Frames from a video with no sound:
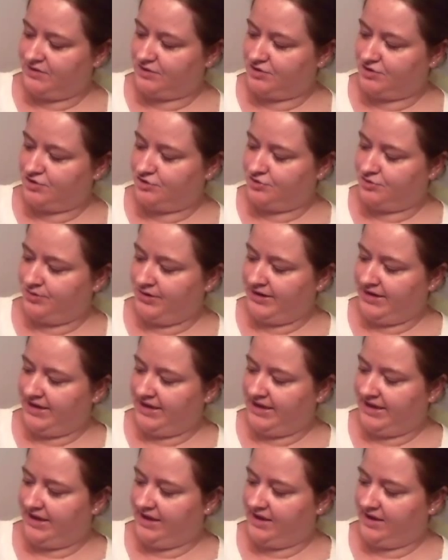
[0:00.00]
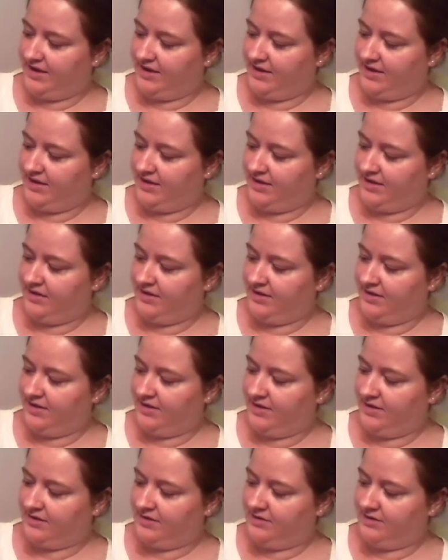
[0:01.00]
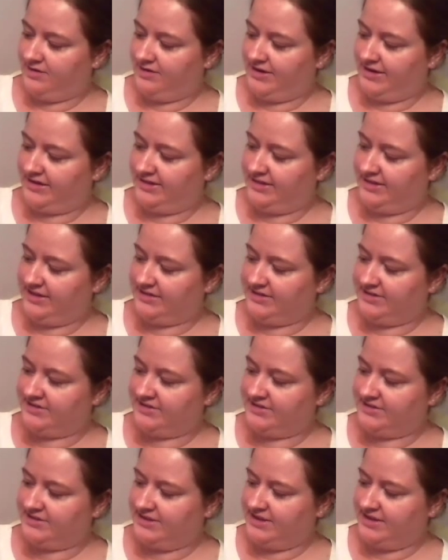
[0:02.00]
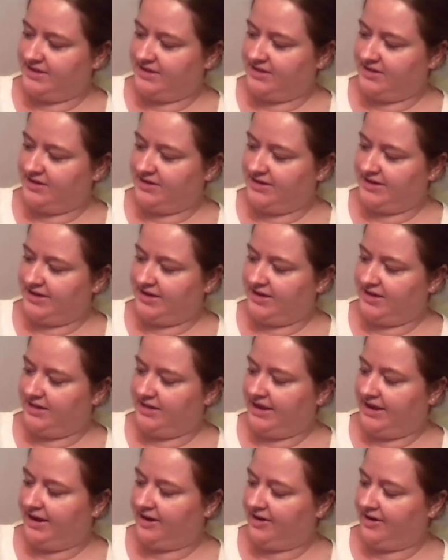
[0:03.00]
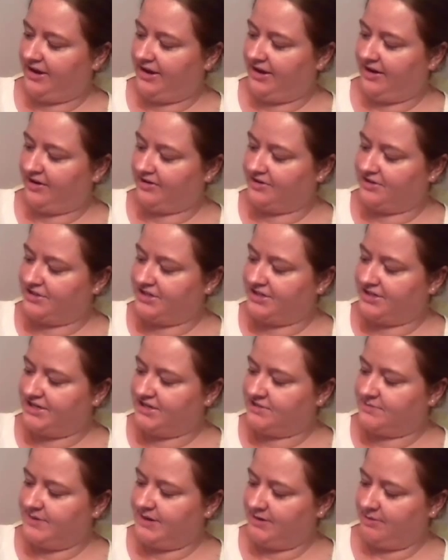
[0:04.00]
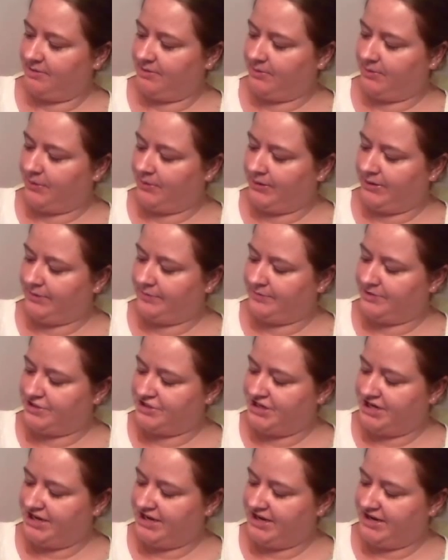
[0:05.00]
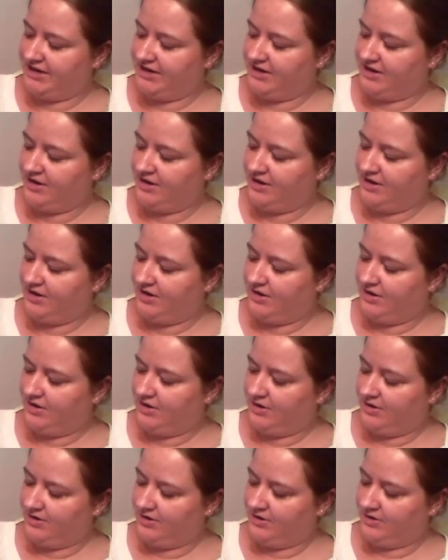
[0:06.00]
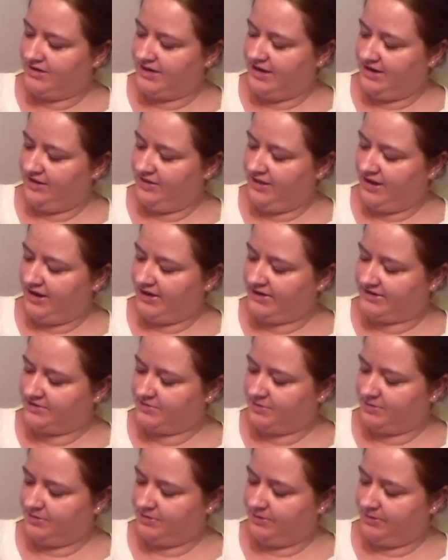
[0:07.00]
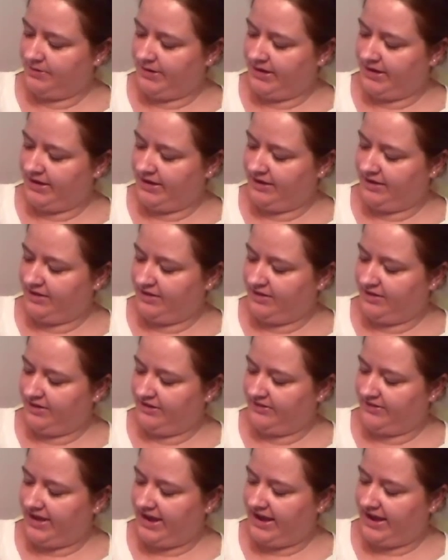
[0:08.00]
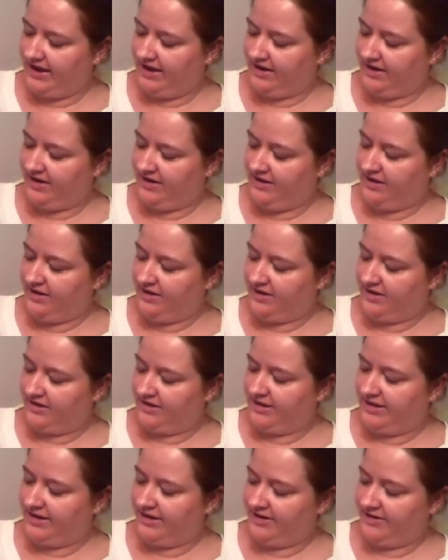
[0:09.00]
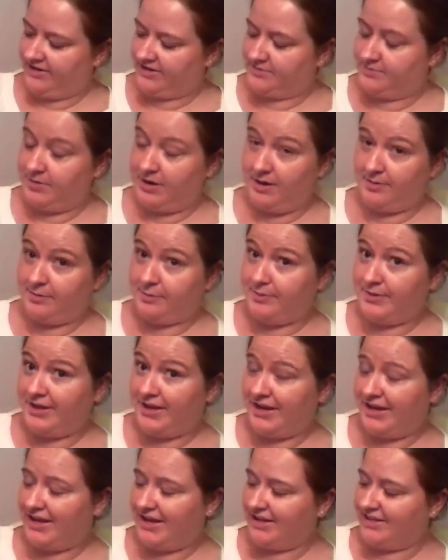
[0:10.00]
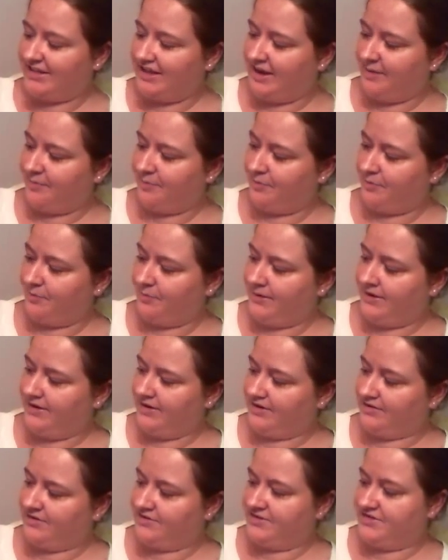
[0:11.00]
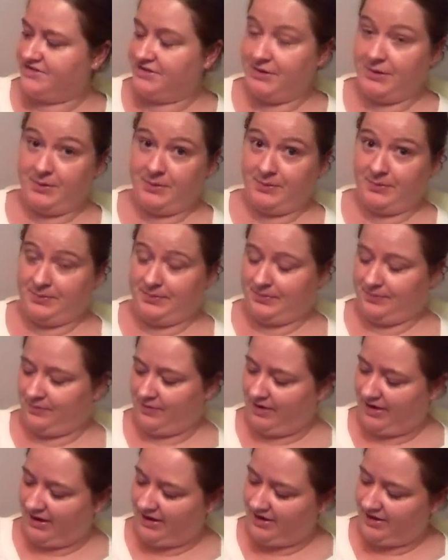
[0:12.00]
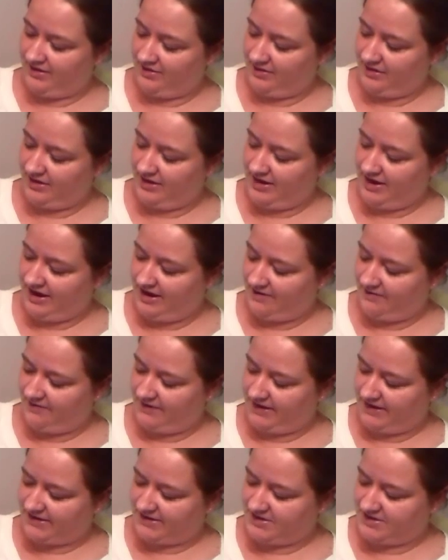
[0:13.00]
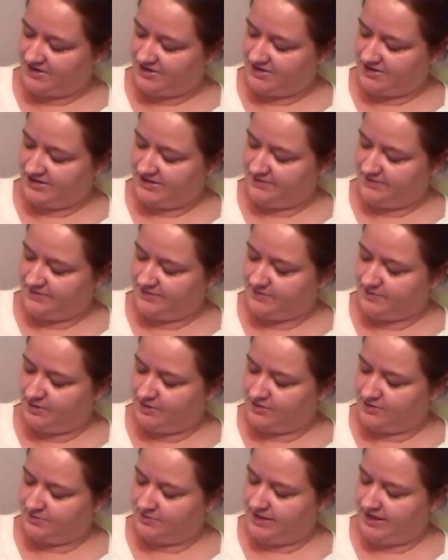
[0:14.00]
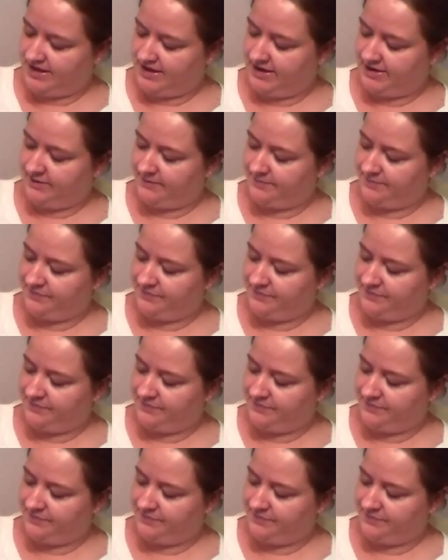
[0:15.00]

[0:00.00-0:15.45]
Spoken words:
tricky. Look at this. See, look at Claire here. She has been a recruiting machine. Her downline is recruiting. Look at that. Claire is probably going to hit that premier soon, right? Look at how fast her team is multiplying.